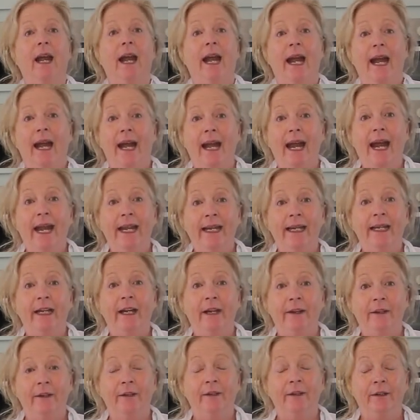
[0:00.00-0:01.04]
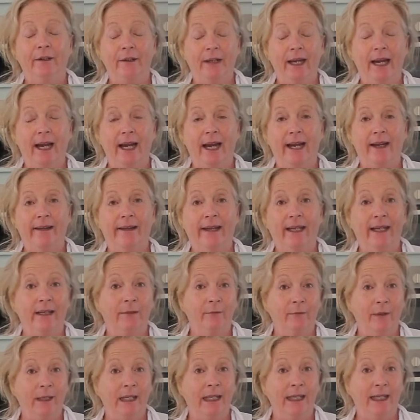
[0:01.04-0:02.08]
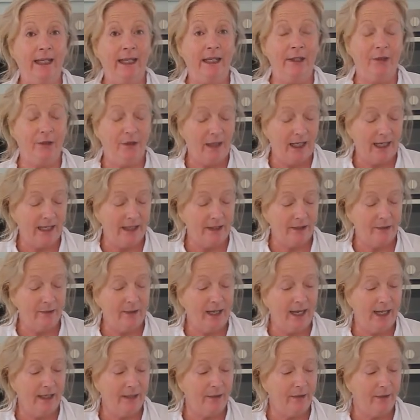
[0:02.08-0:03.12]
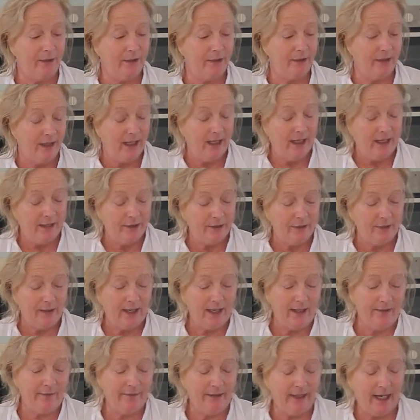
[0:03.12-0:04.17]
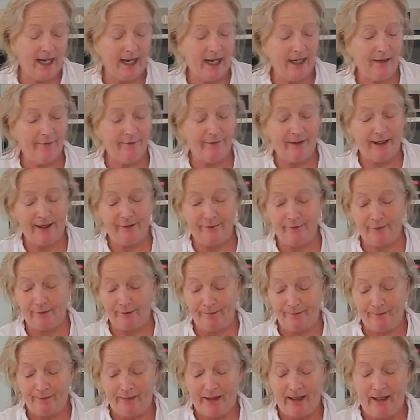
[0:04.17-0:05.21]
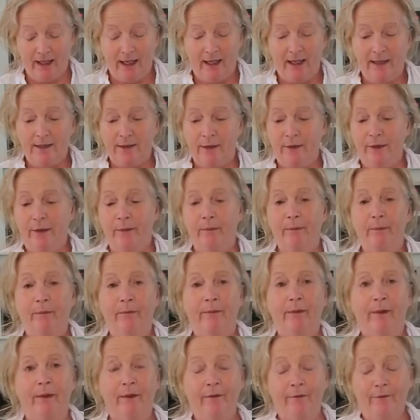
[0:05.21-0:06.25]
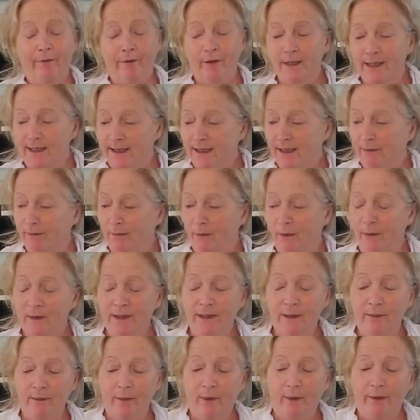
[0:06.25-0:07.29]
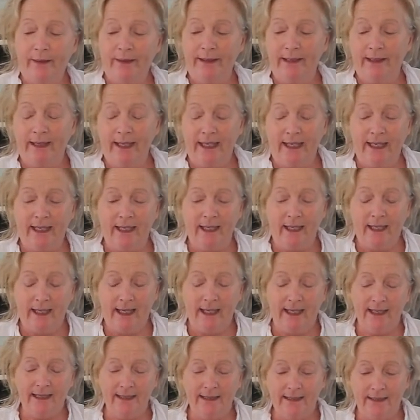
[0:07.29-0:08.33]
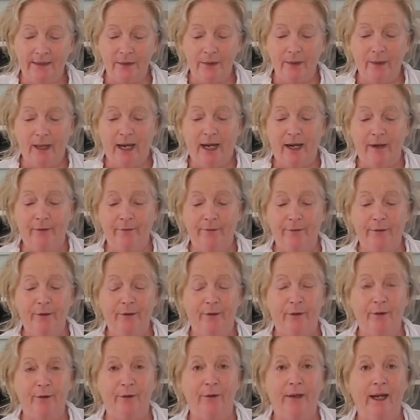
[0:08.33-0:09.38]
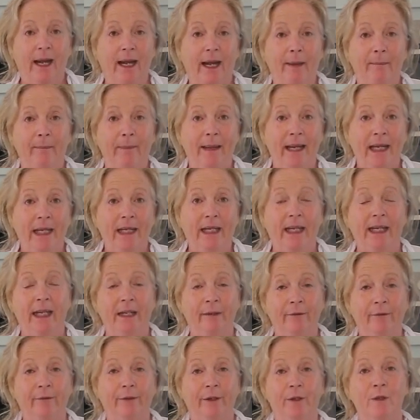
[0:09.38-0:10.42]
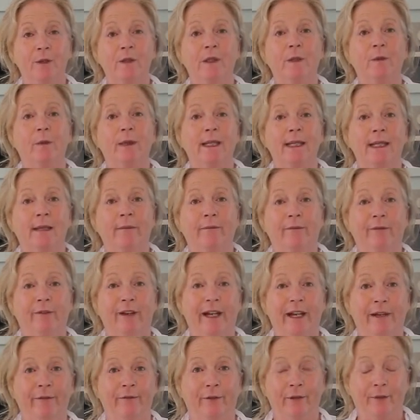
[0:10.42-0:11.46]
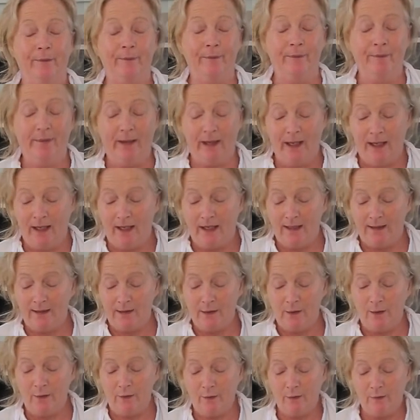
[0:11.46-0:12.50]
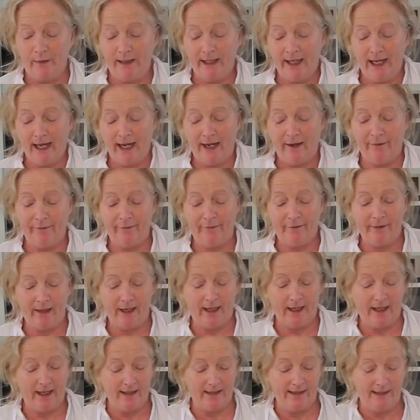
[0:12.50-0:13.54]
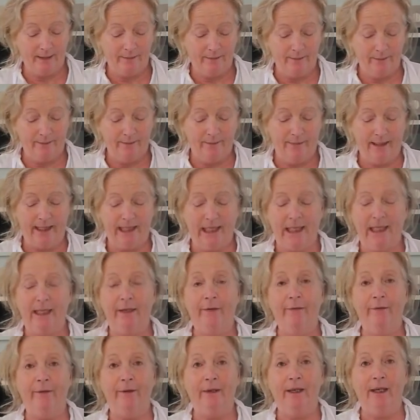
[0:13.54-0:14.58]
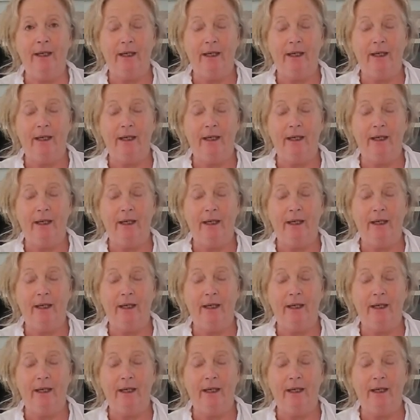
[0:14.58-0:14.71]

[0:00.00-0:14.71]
any other thing really that you like to add to it to add flavour. So the first most important thing is to have your milk infused with some flavour. So we have some bay leaf,